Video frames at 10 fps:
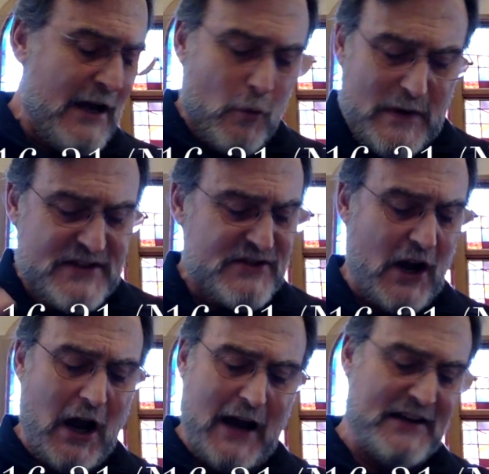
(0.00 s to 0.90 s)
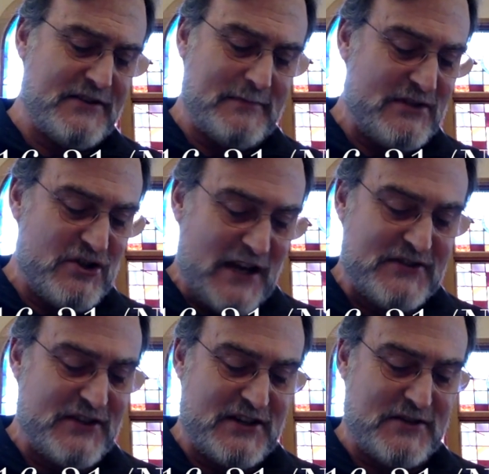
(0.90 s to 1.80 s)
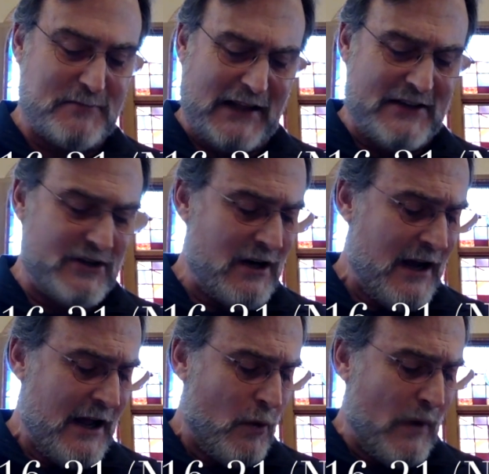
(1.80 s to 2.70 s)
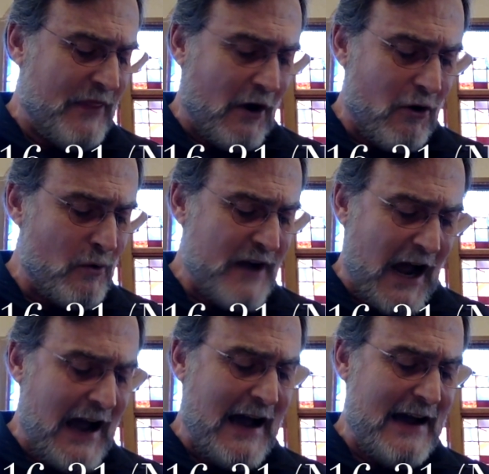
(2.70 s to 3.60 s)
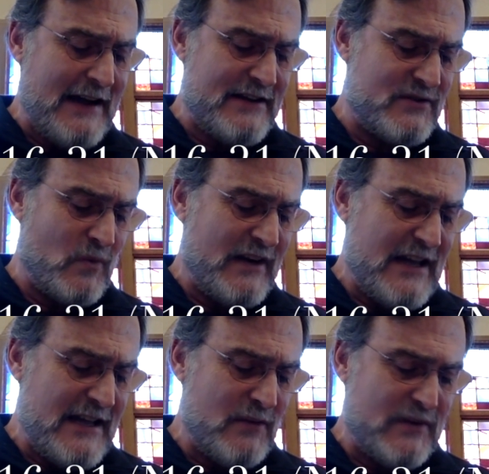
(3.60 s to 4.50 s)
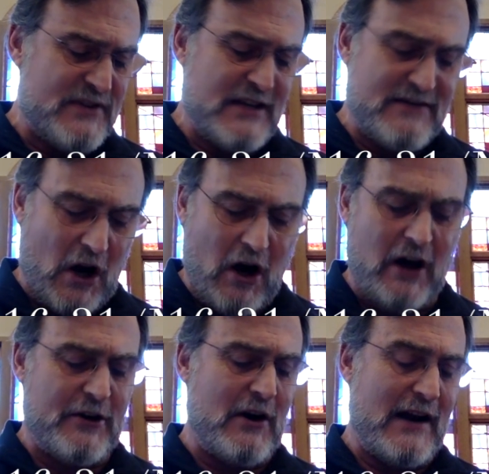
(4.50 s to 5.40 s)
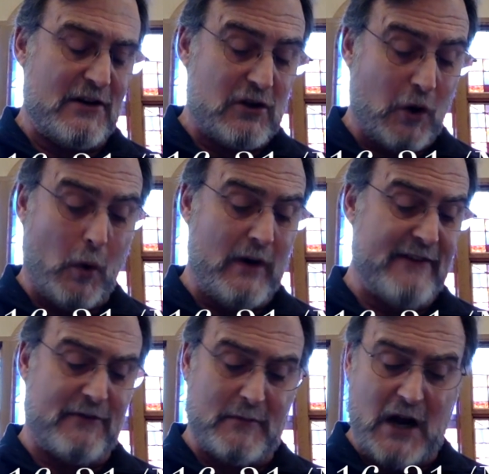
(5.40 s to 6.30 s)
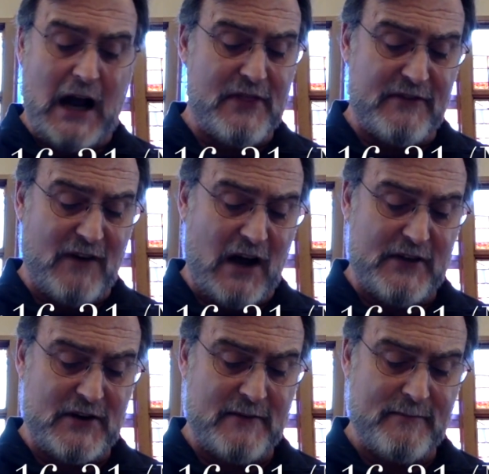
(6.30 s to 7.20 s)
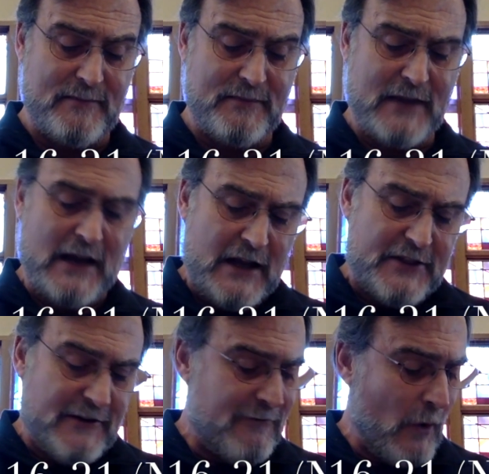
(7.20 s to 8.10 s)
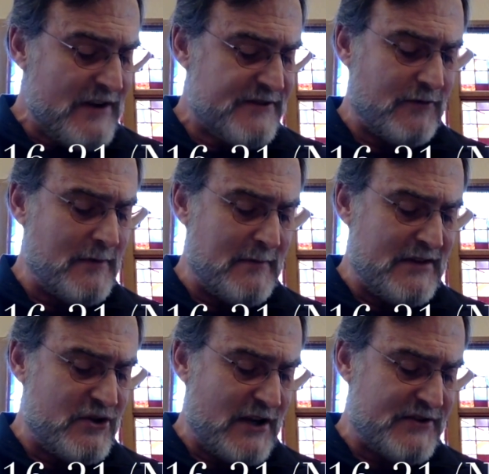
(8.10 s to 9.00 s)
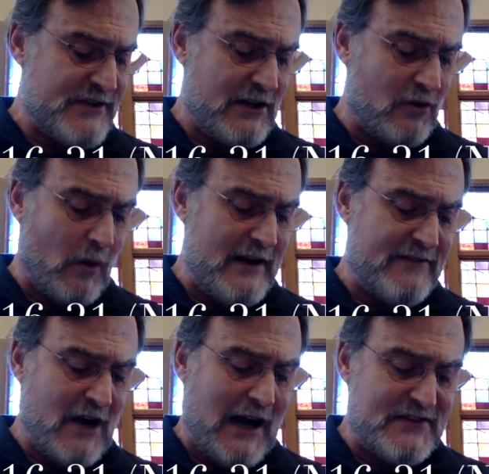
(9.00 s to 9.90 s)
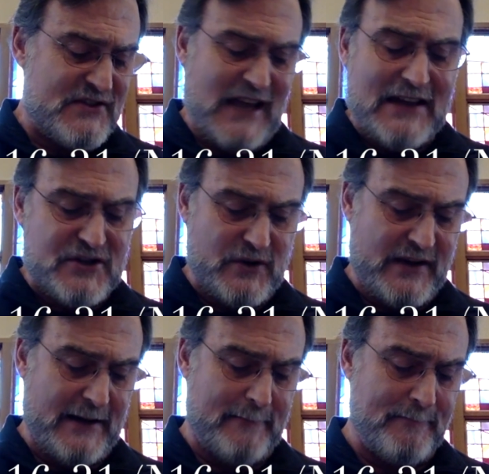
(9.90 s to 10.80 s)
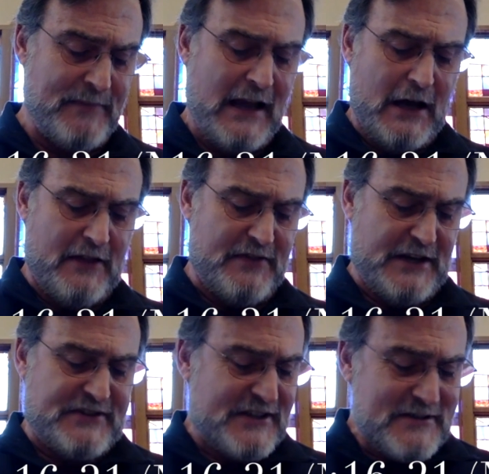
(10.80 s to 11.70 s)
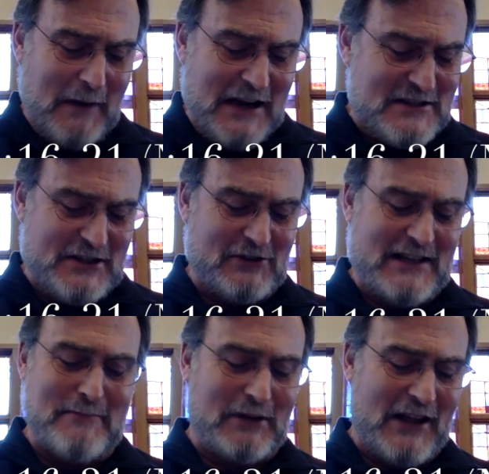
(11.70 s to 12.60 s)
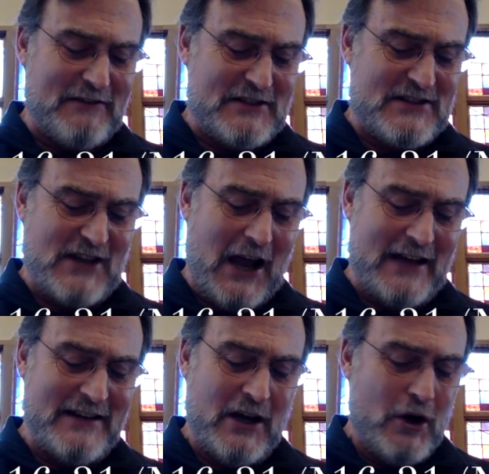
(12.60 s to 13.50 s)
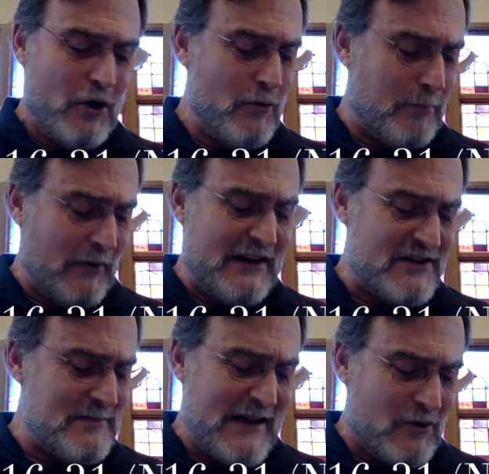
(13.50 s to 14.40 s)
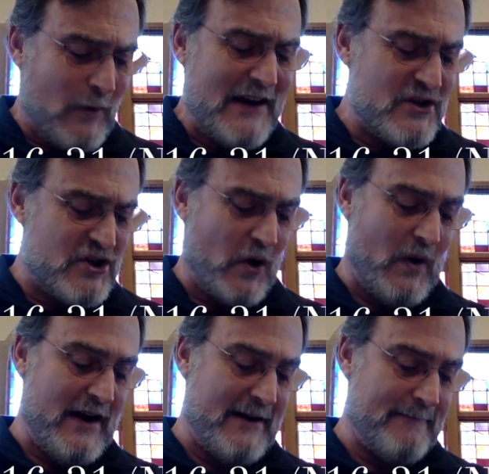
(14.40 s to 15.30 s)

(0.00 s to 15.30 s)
We saw His majestic splendor with our own eyes when He received honor and glory from God the Father. The voice from the majestic glory of God said to Him, "This is My dearly beloved Son, who brings Me great joy."